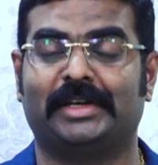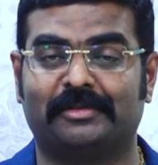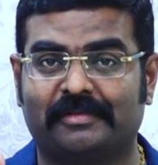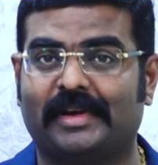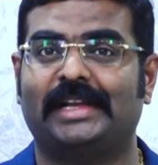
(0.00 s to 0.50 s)
you
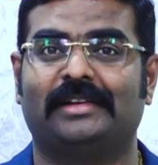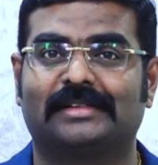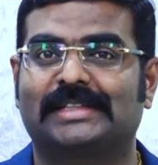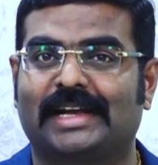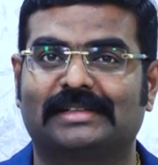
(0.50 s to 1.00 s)
file
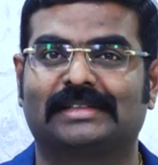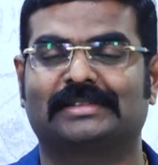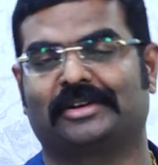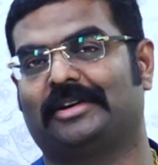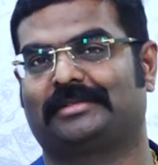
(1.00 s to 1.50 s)
your
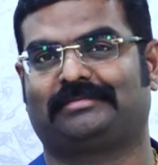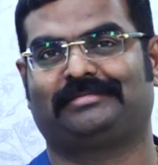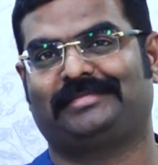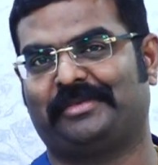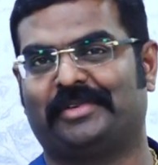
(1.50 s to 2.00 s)
taxes, or
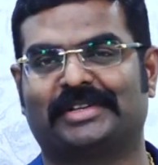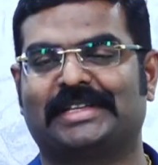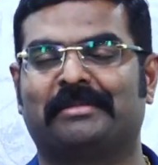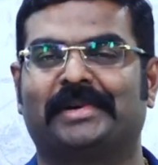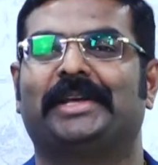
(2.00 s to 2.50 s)
if you are
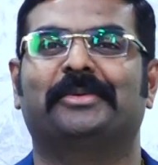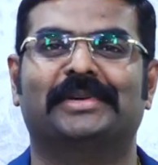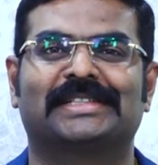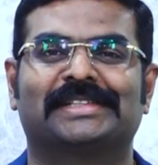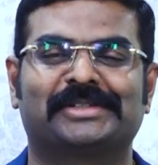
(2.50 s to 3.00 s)
somebody who
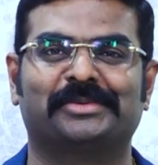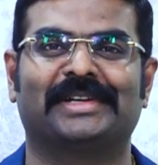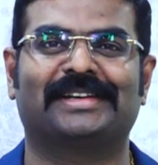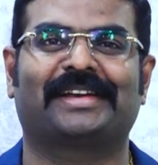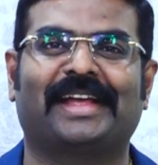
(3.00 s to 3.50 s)
is a
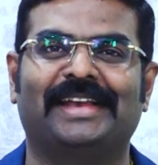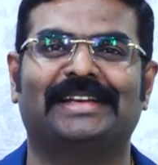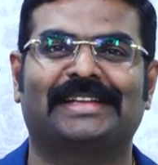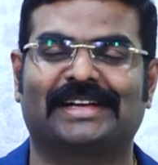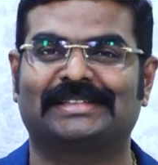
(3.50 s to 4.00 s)
student at
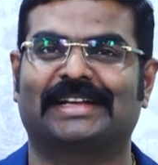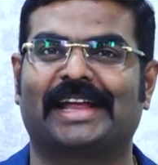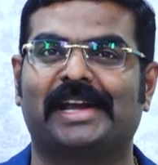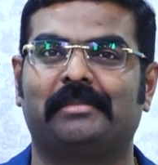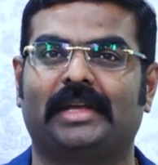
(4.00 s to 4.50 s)
iLead Tax
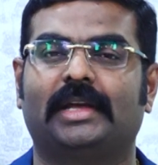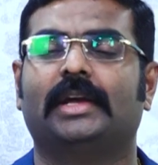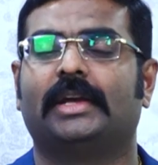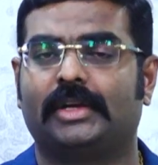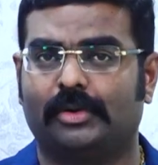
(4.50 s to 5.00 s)
Academy,
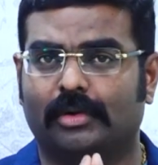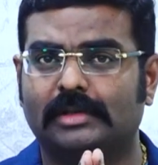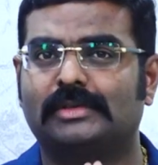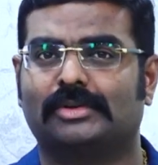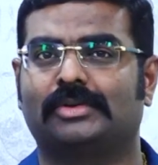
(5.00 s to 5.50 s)
you
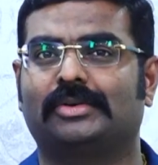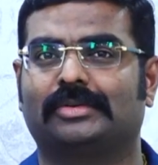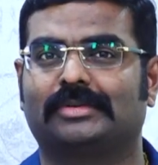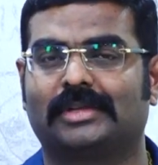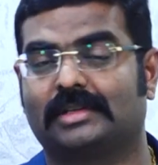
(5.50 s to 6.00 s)
also
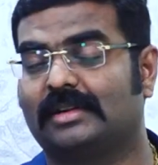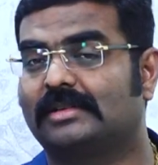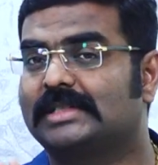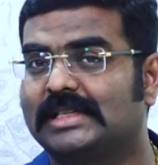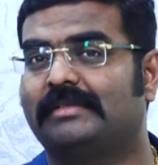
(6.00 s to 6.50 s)
know that there
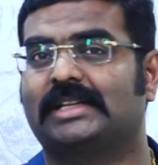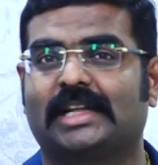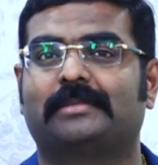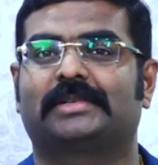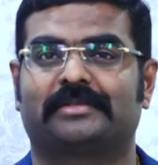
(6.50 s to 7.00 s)
are 7
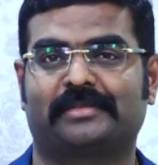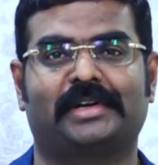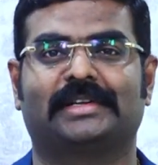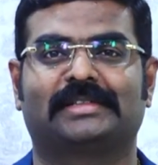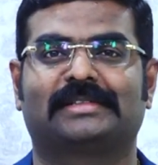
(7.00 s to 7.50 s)
types of
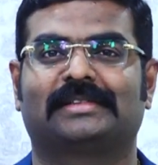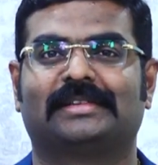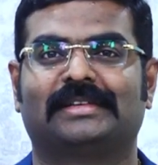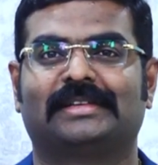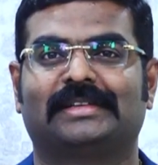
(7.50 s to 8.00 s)
credits.
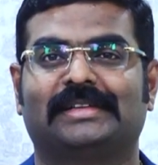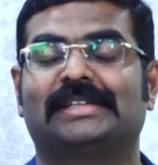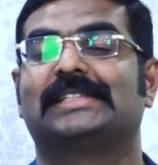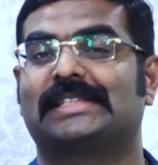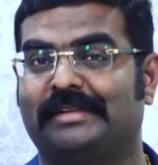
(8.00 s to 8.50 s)

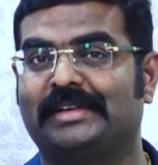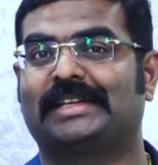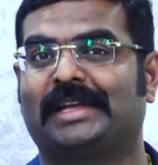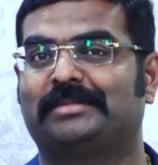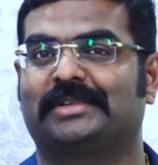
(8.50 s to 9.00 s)
7
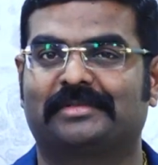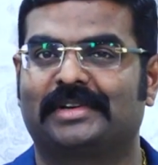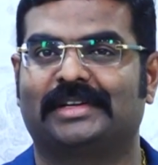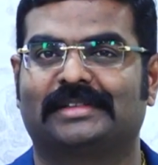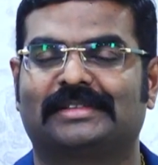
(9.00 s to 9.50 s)
types of
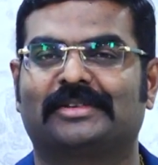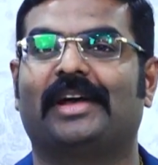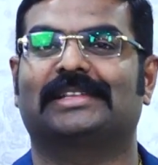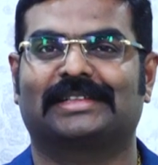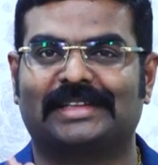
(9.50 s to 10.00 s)
credits. So
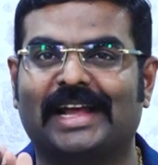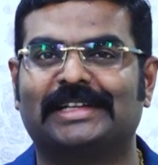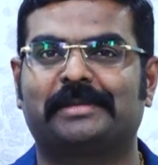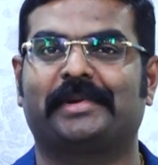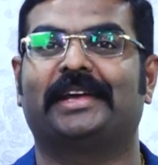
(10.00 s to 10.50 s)
as a
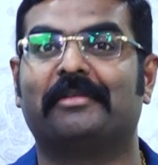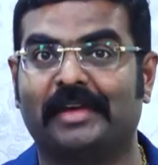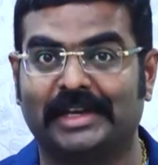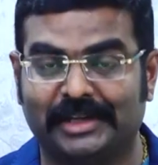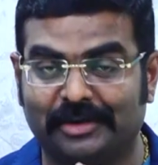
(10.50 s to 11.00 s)
taxpayer,
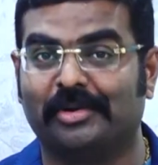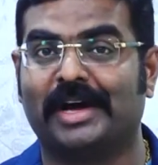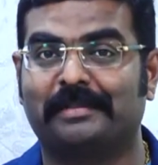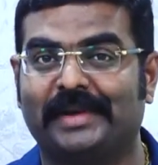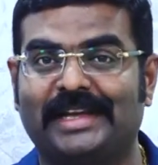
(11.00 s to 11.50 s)
when you
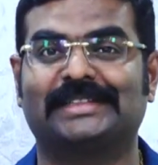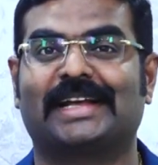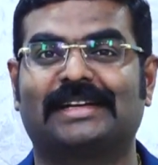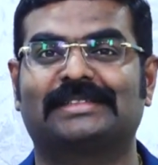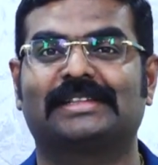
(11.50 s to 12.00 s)
are paying
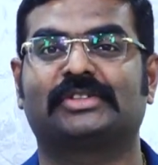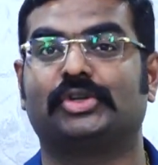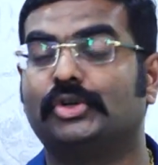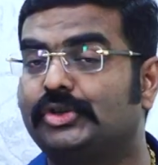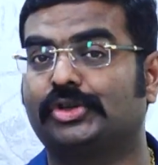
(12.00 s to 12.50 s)
taxes,
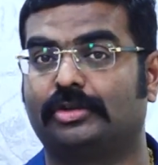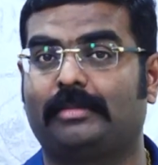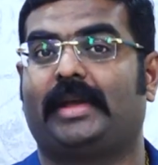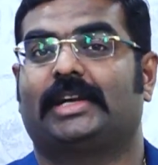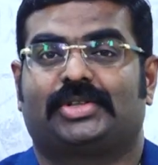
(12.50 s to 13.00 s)
you should
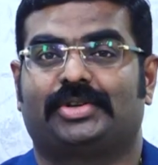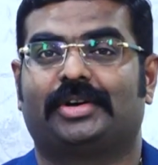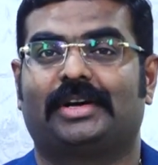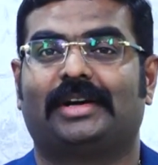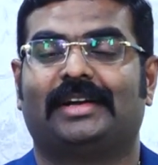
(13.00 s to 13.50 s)
make
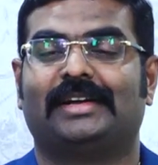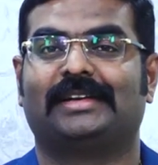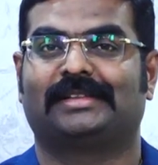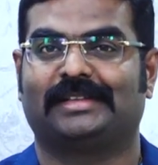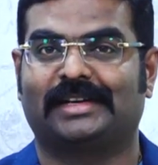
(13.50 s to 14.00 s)
sure
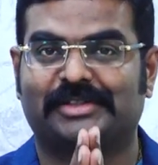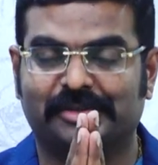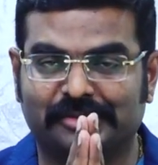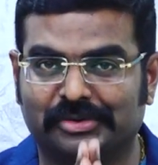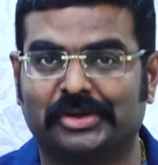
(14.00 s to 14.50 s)
that
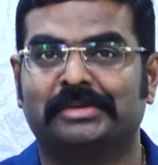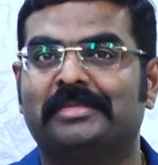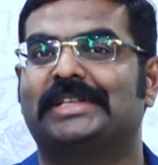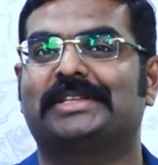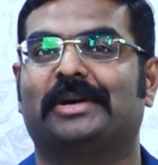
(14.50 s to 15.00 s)
you don't
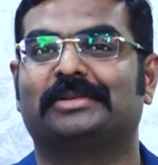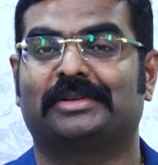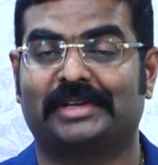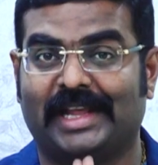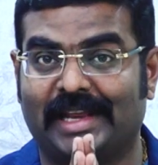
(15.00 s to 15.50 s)
miss out
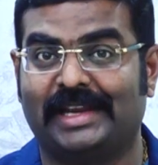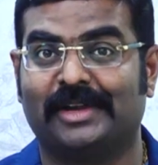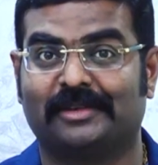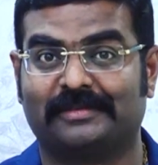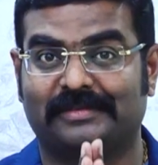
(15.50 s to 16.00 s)
on
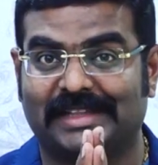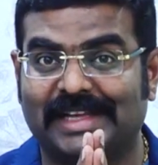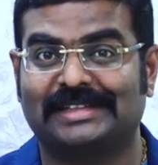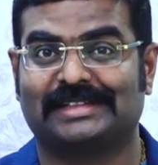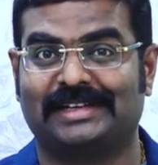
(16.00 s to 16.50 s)
any of
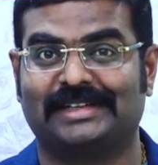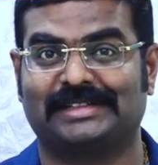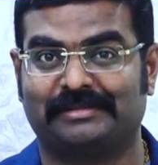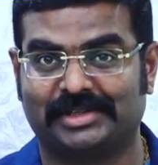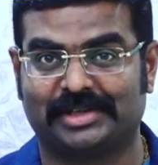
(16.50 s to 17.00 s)
these
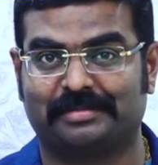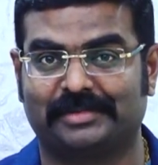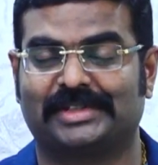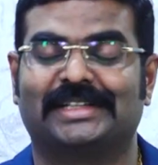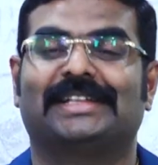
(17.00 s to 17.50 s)
credits which are
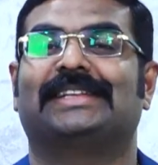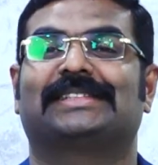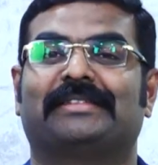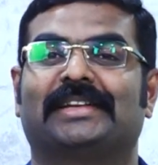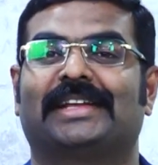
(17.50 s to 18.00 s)
put in these
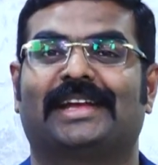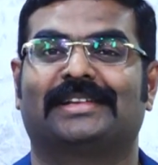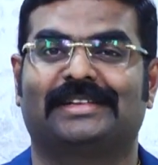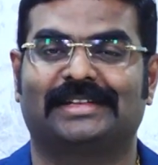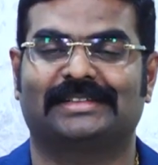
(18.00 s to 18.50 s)
7
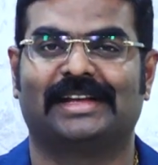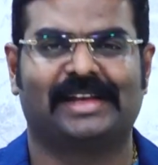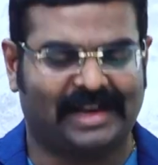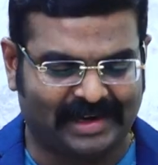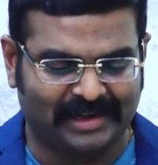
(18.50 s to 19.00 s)
categories.
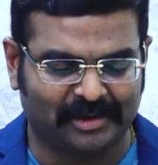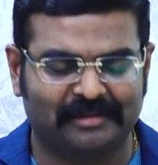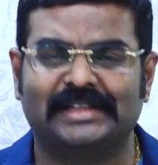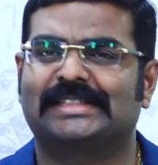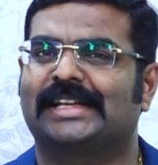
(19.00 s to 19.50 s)
And I
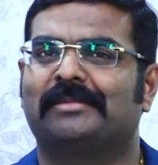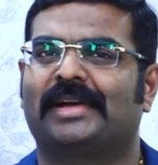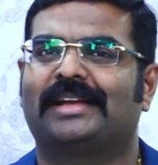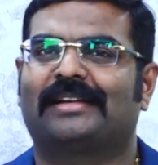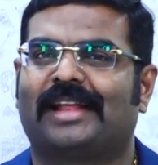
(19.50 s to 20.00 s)
always tell
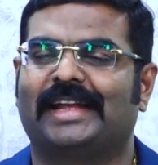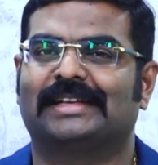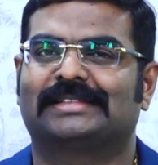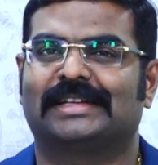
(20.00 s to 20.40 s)
my clients